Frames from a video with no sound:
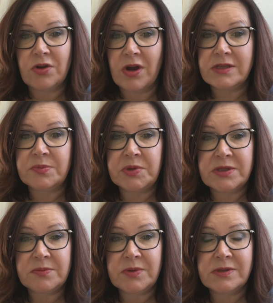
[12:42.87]
God's
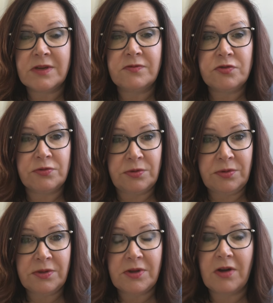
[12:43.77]
principles of
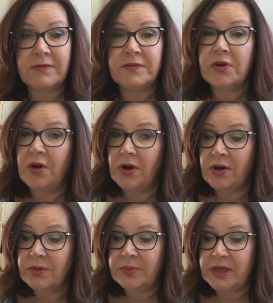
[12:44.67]
truth are for
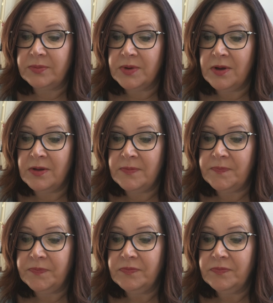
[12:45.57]
all people.